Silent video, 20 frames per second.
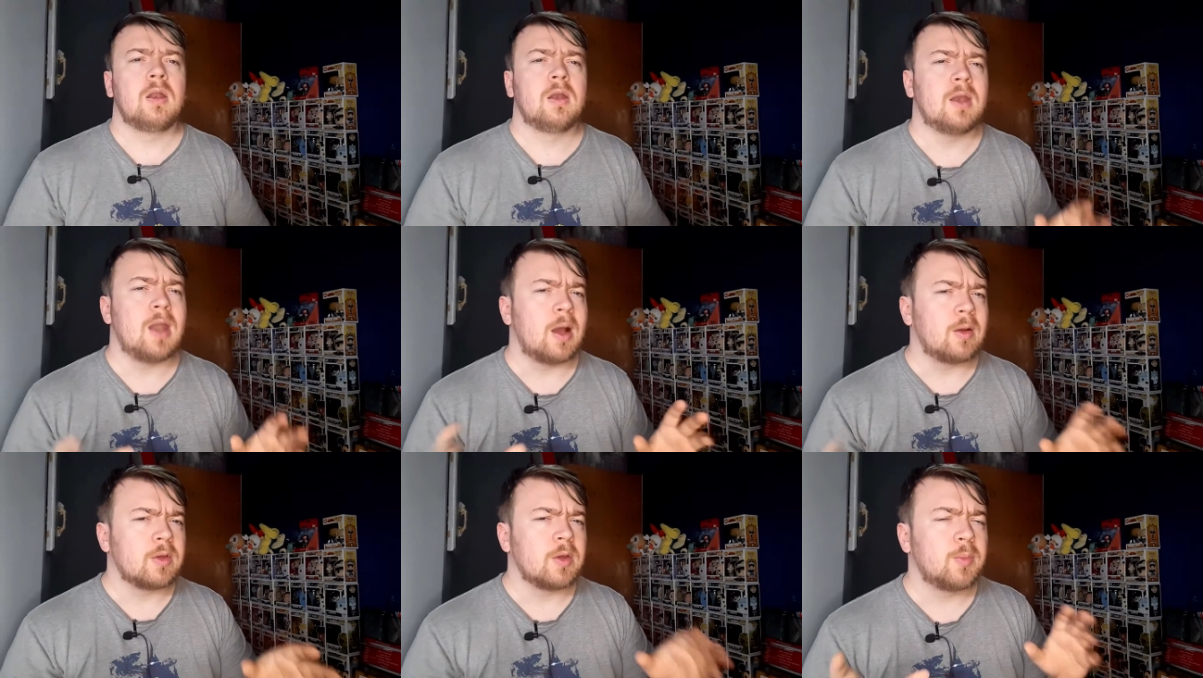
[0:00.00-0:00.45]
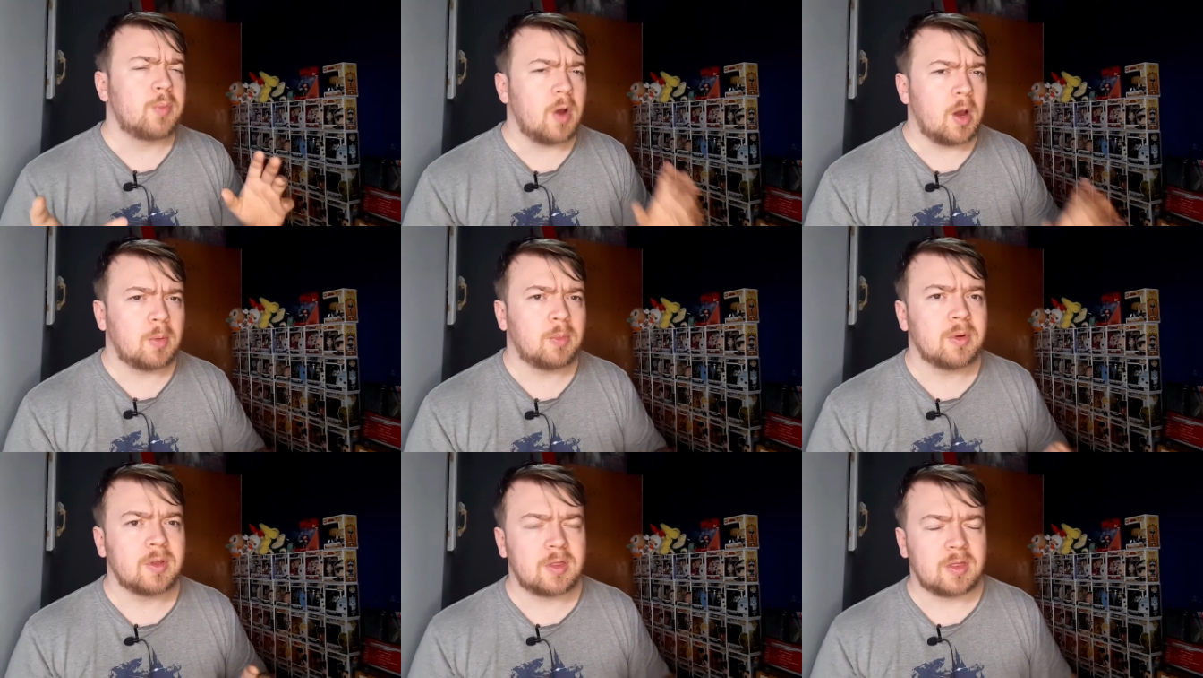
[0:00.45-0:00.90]
Now you're
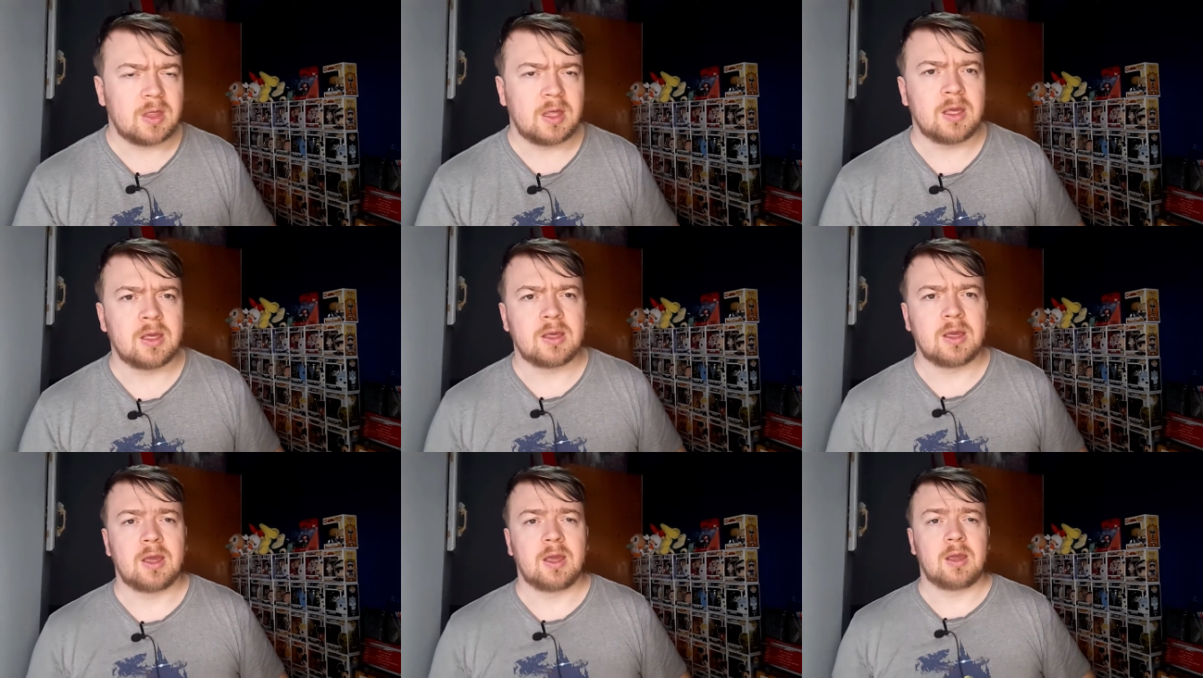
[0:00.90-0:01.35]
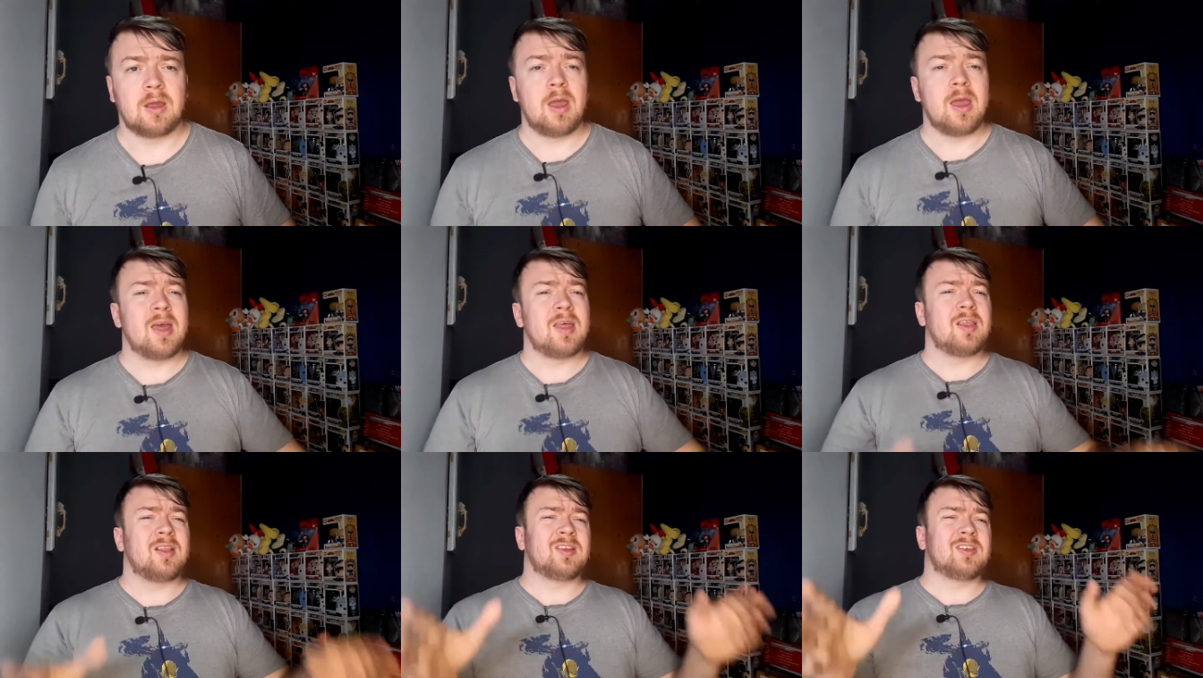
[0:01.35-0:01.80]
probably thinking,
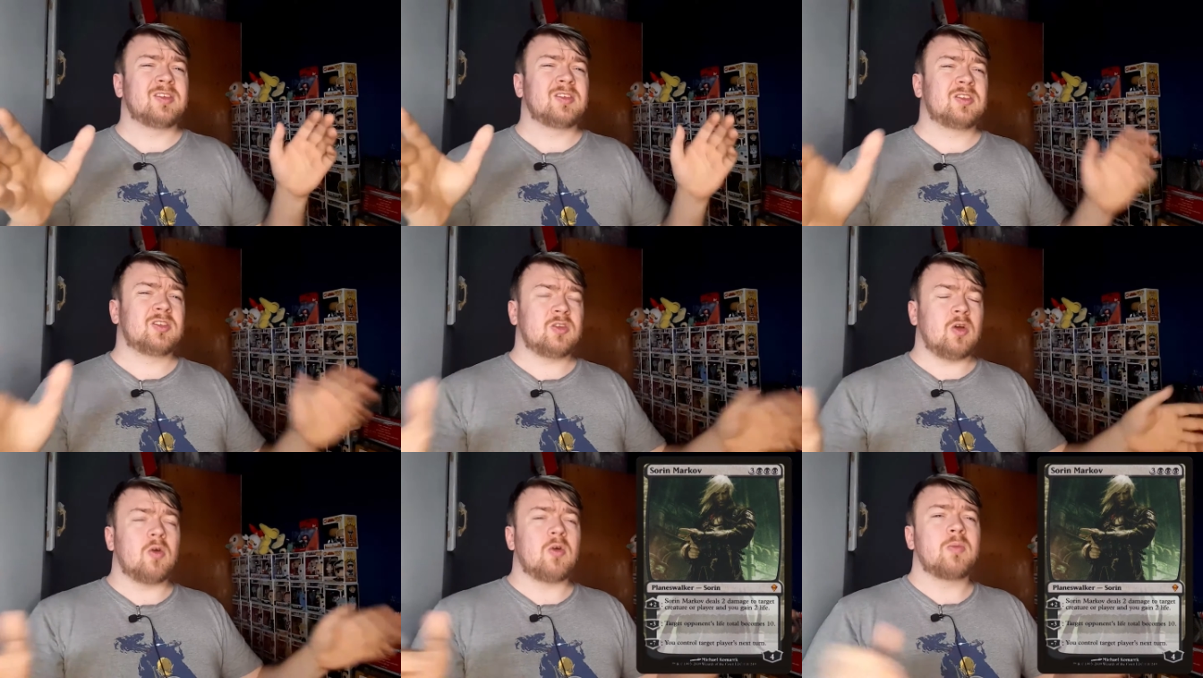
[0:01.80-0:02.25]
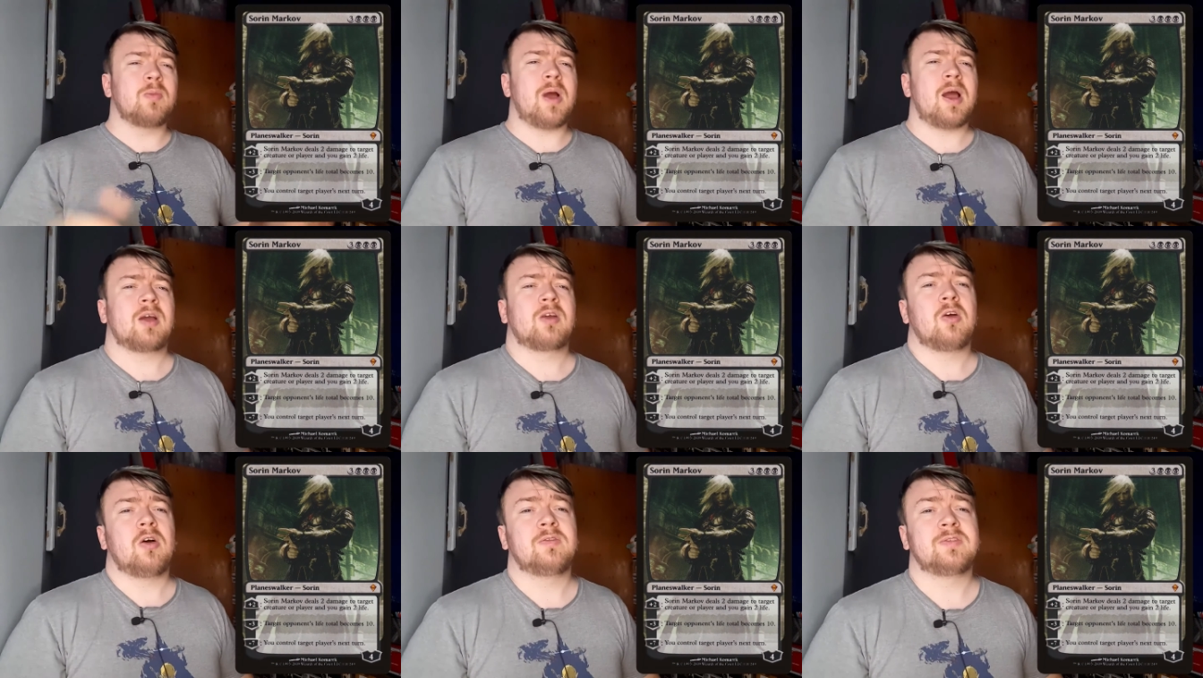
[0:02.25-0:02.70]
Sorin
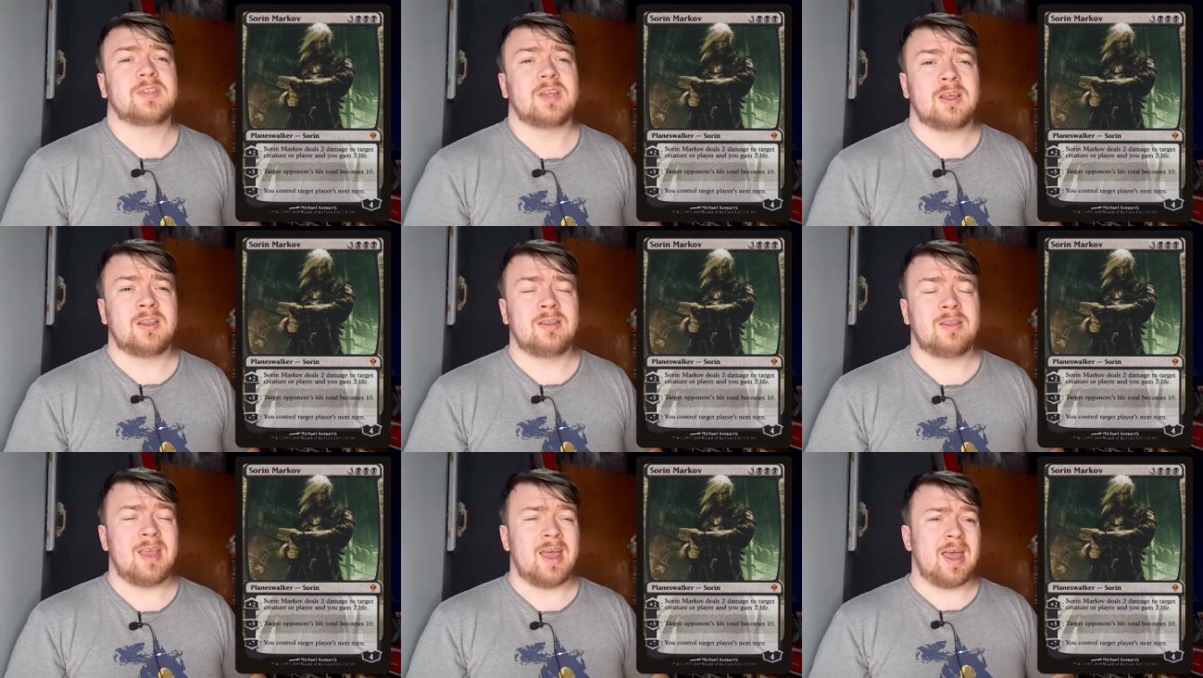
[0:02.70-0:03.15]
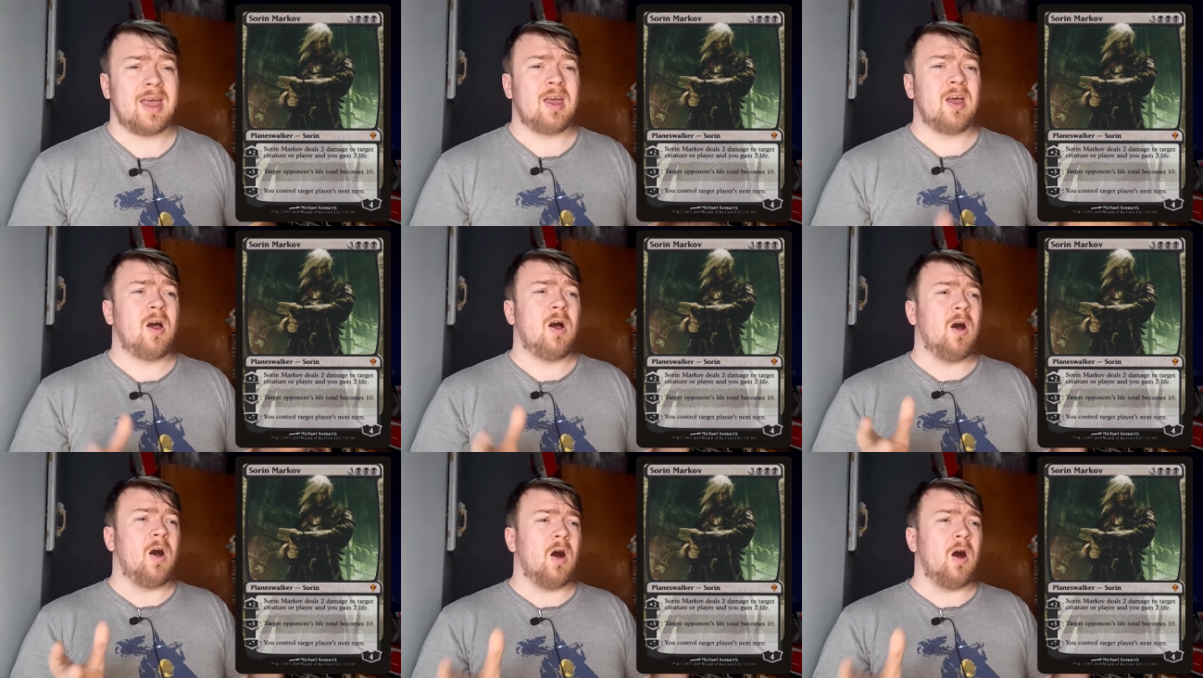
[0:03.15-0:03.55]
Markov's in there